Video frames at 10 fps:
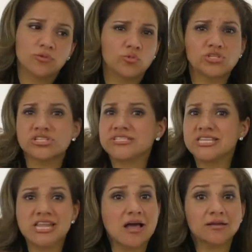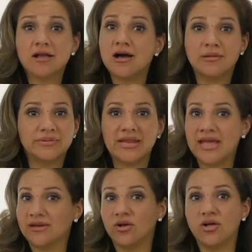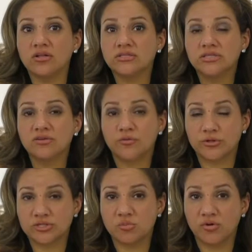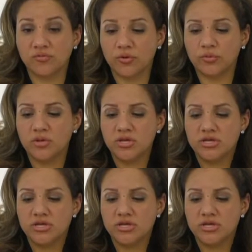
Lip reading: which is not common at all for a smartphone.